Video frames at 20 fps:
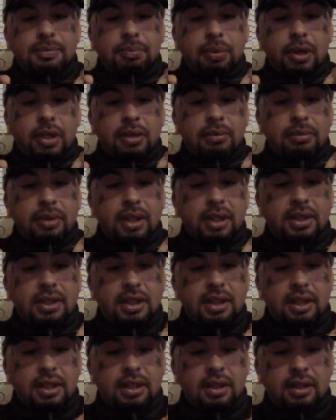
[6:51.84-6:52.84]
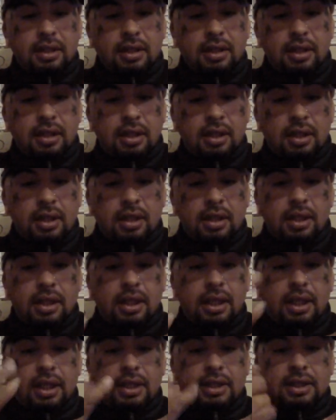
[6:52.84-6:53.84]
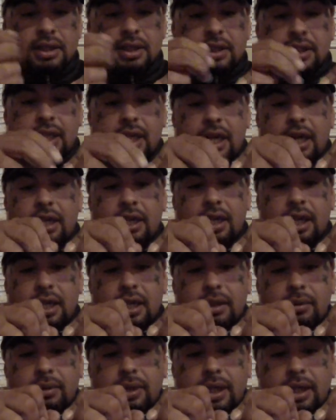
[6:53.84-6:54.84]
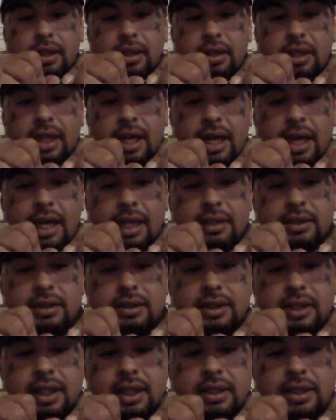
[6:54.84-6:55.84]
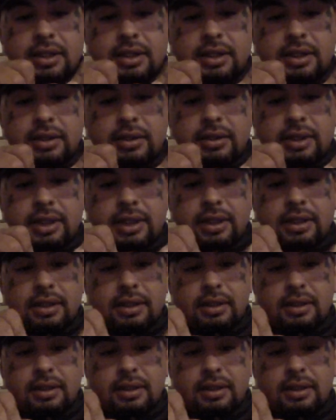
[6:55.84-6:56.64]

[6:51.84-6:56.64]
pretty much a easy Carolina rig, you guys. There's nothing to it.